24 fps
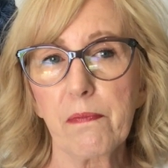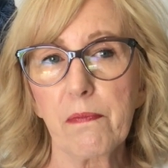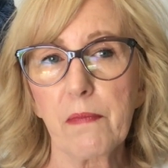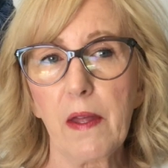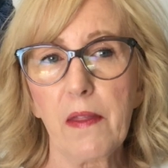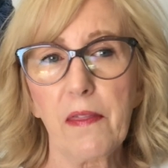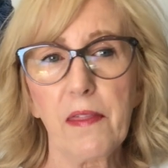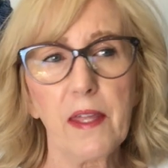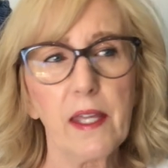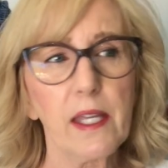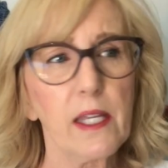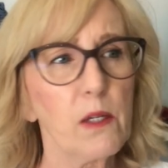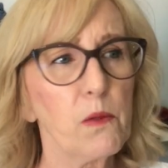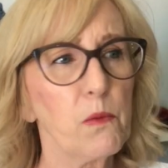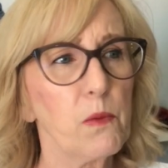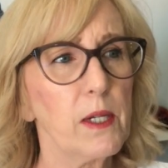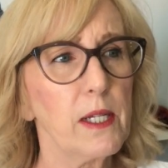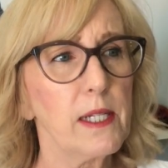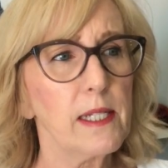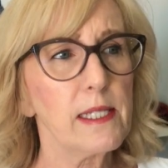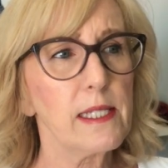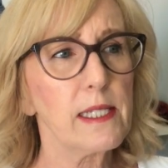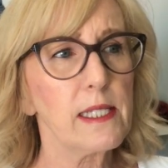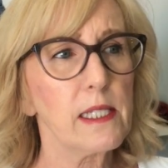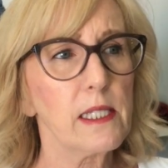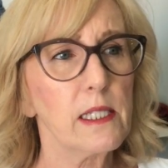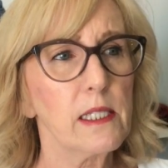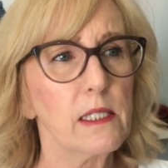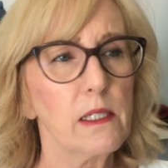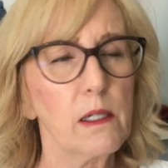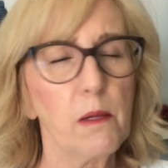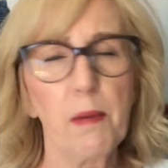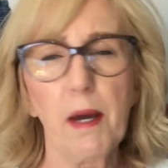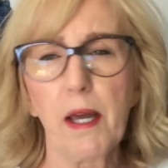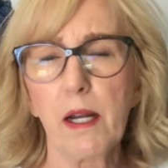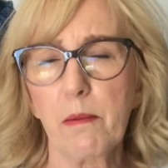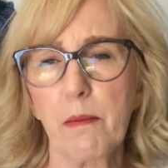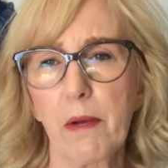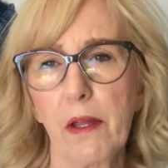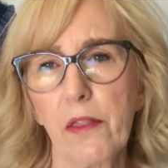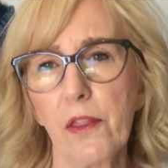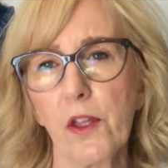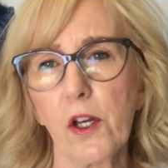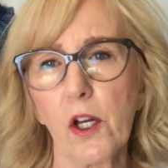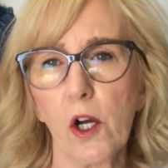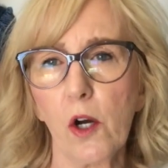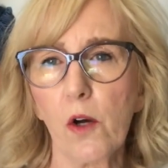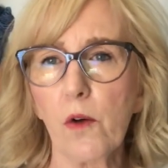I think it was about a month
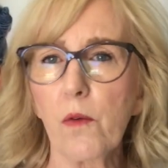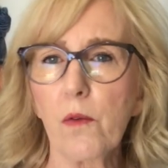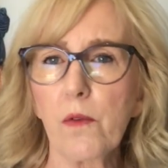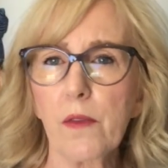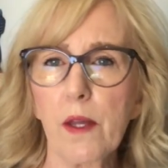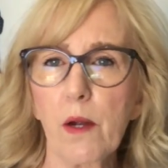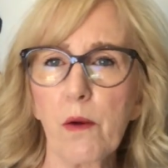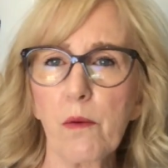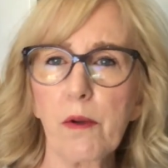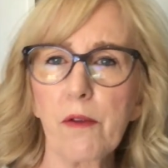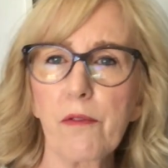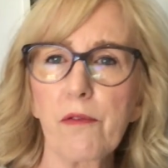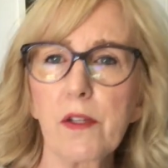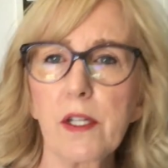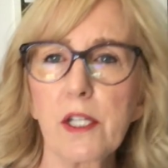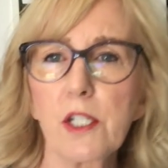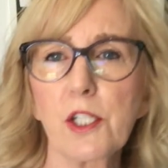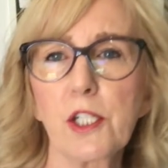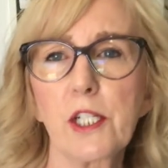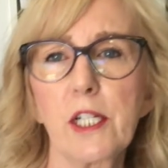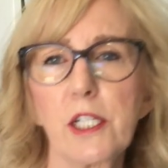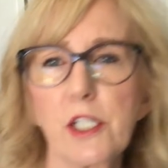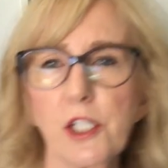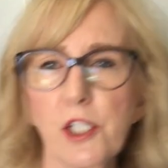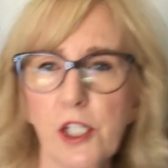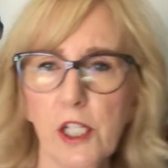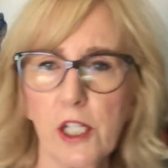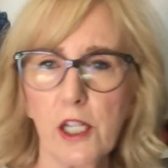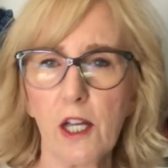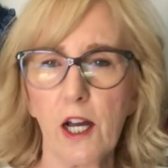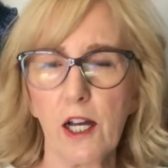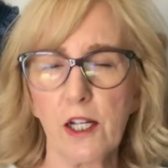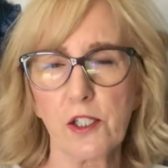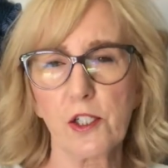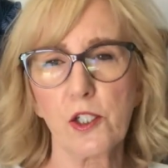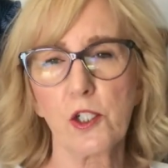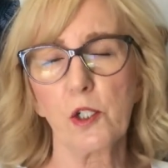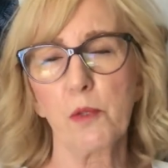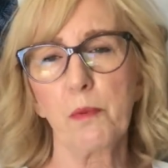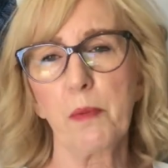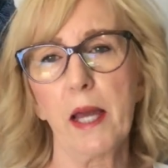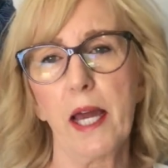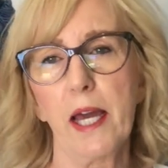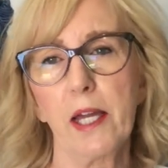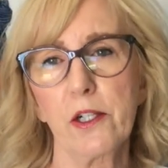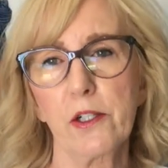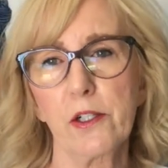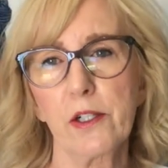ago that we finished it, and she launched her
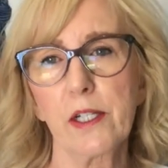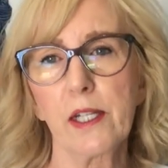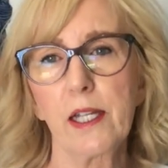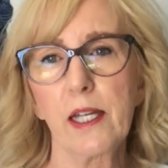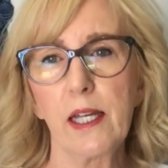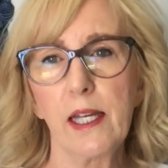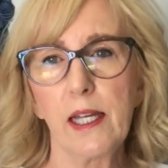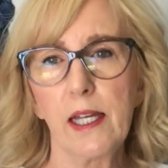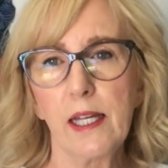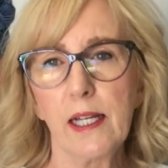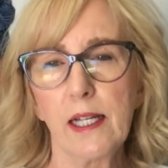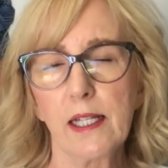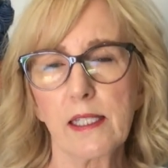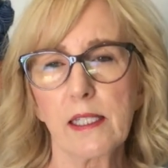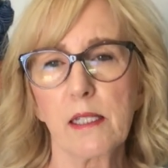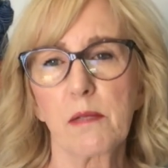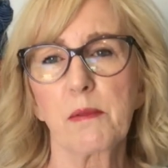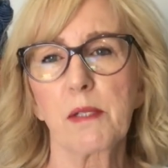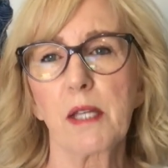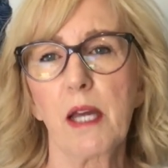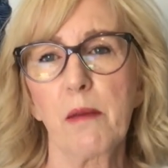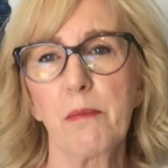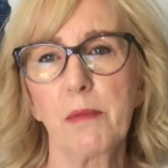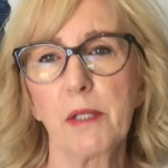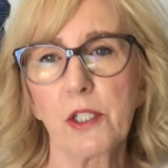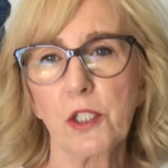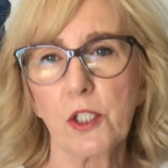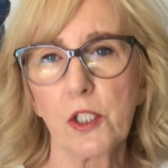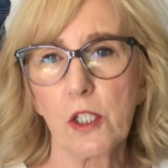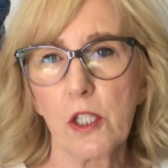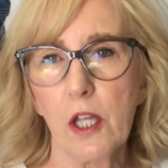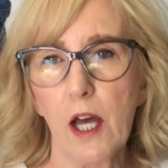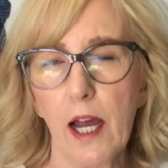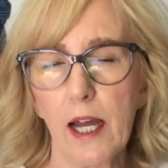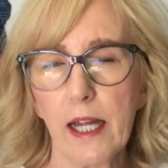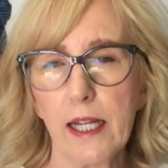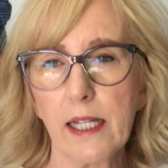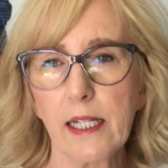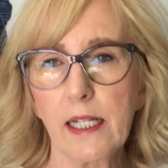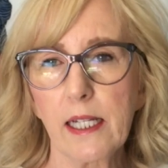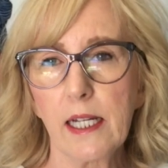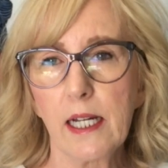pattern sometime in July.